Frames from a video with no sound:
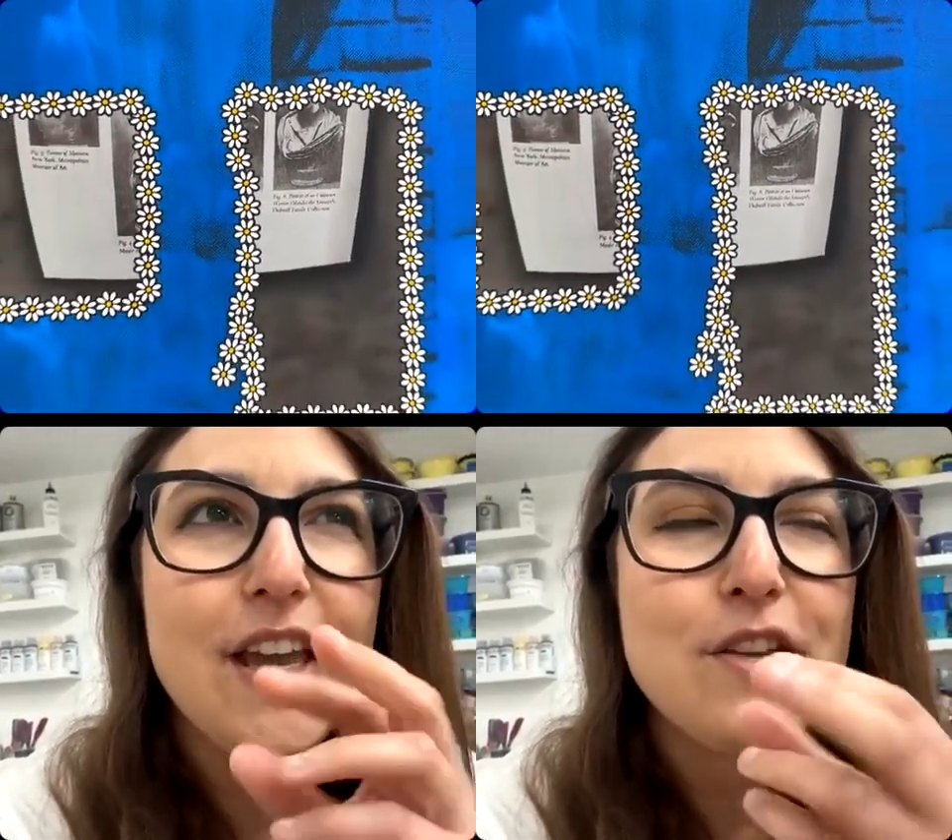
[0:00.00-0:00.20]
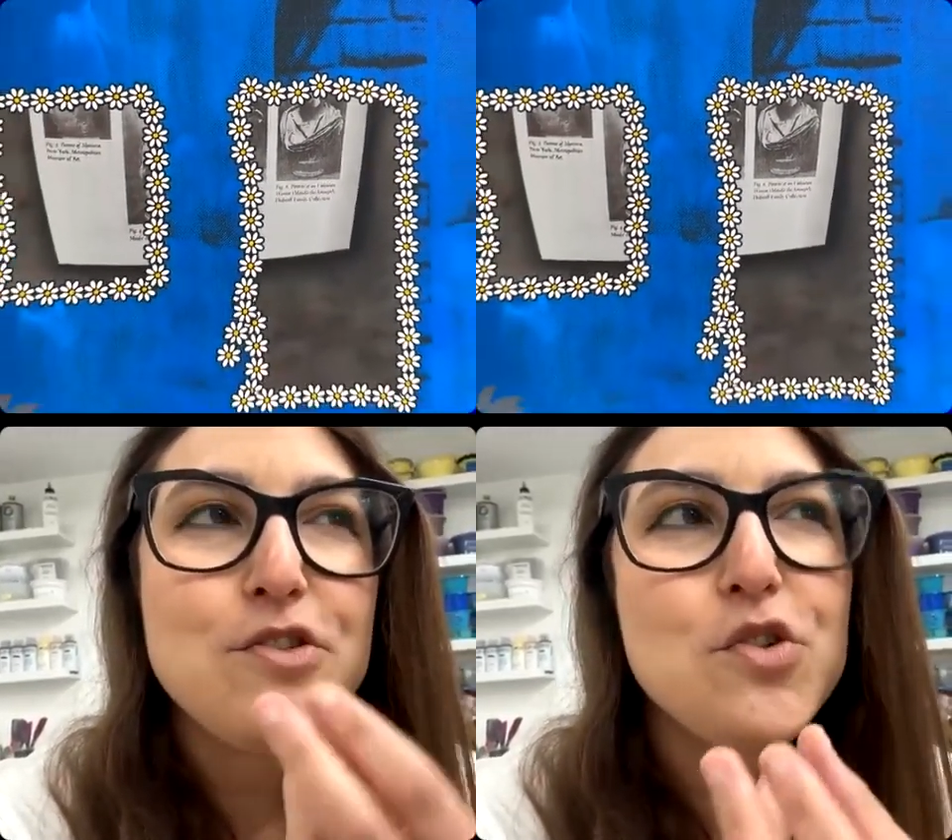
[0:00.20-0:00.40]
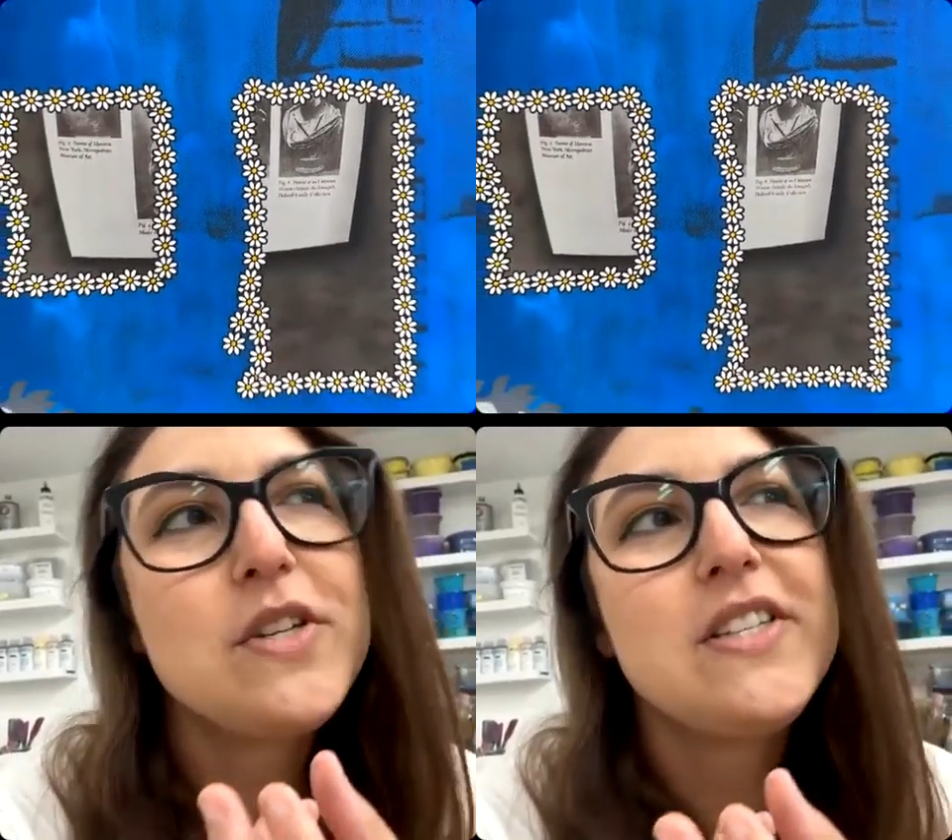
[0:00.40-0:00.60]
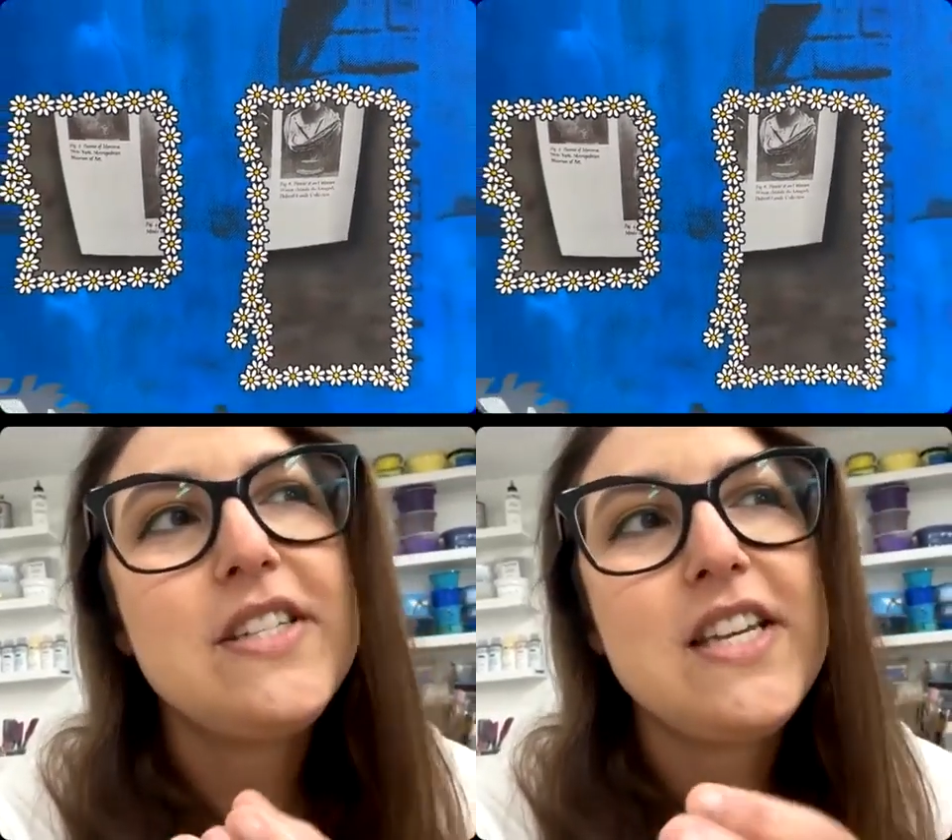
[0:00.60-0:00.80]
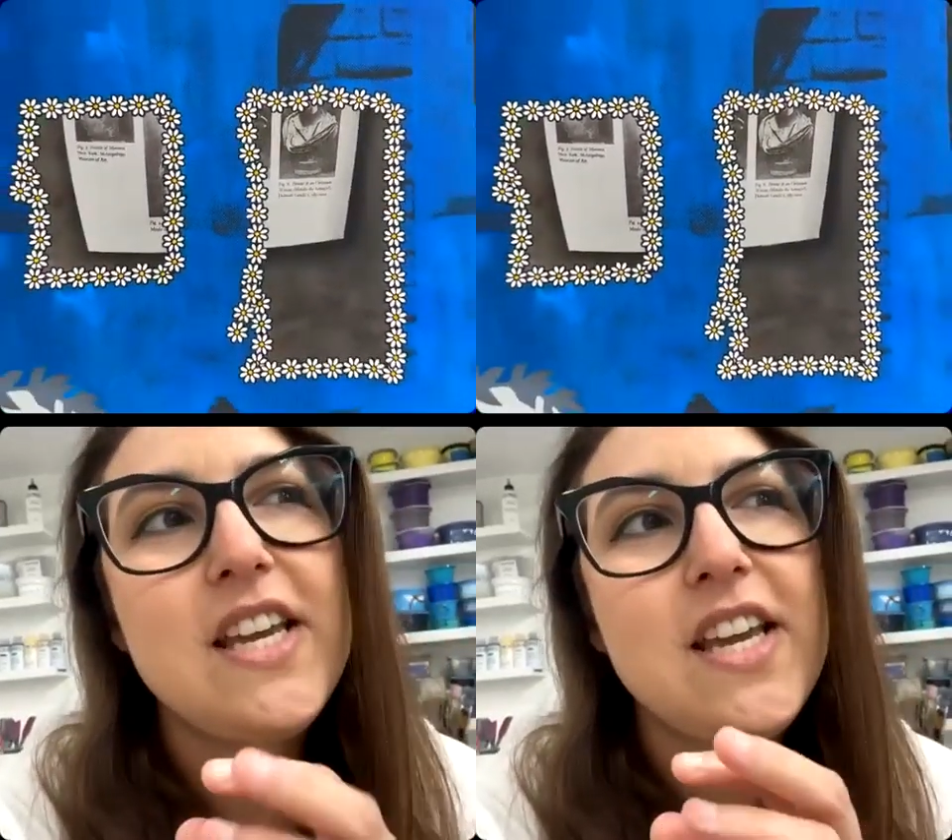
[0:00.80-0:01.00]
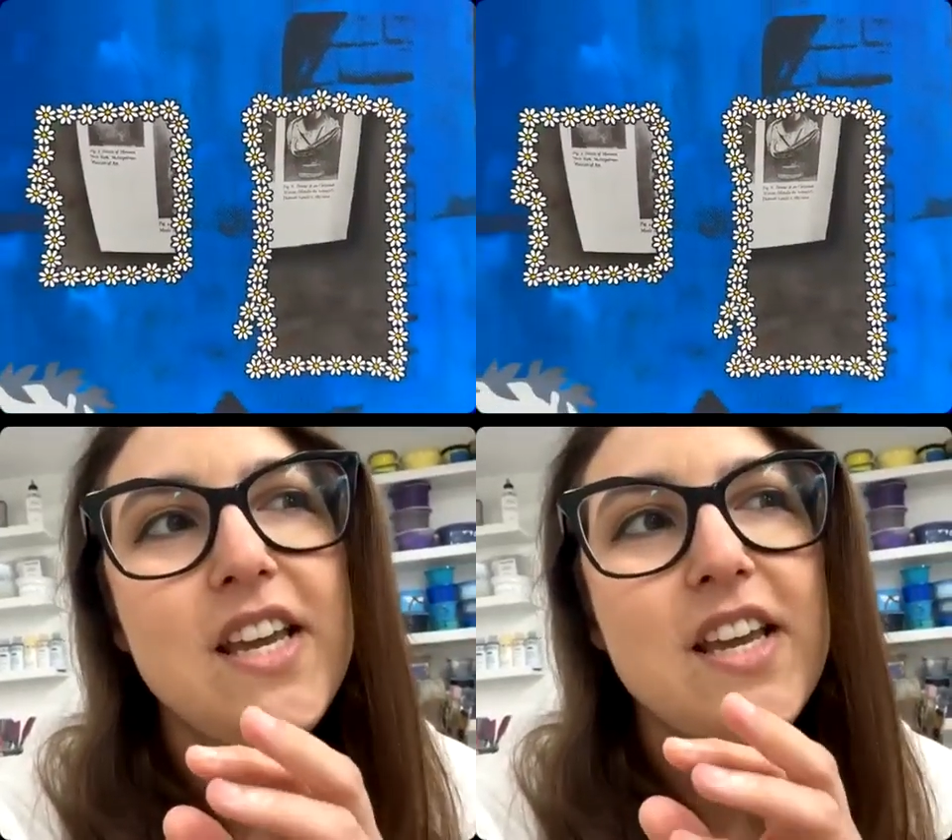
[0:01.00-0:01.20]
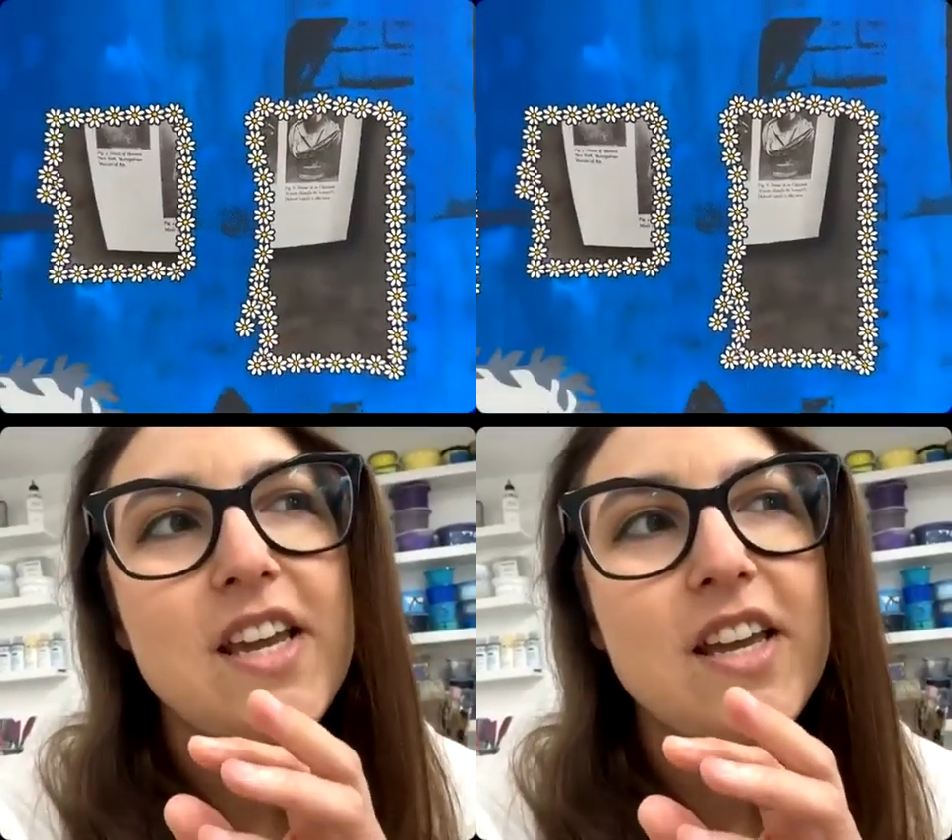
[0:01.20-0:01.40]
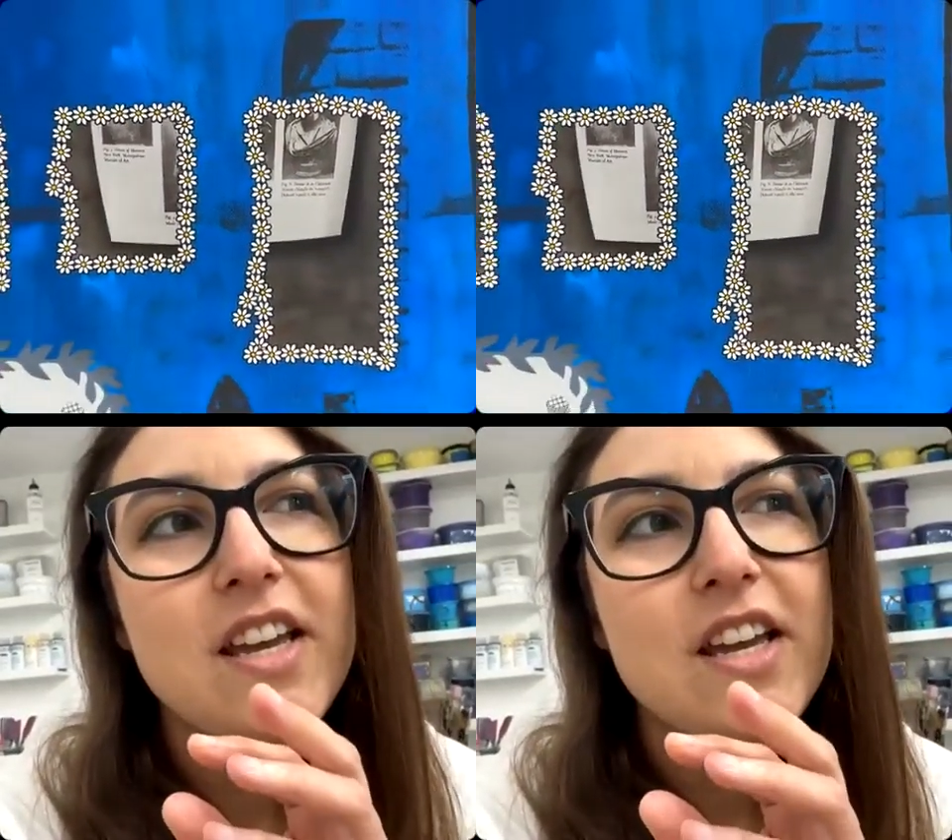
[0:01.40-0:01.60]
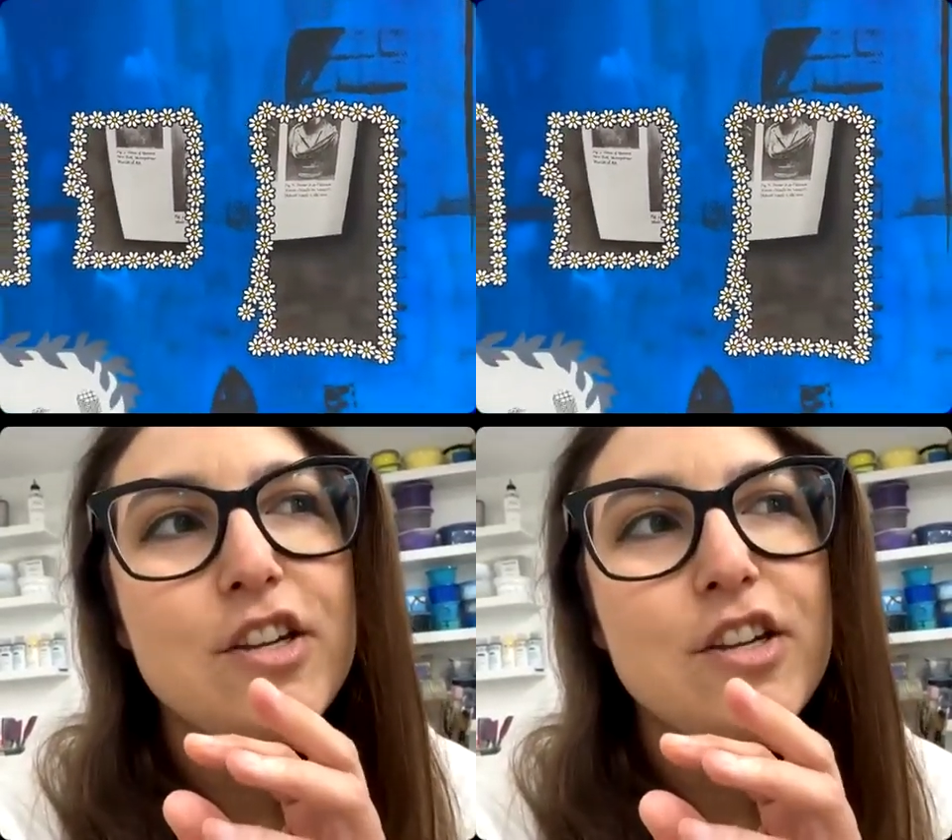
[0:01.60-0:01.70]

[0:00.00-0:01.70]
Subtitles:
interesting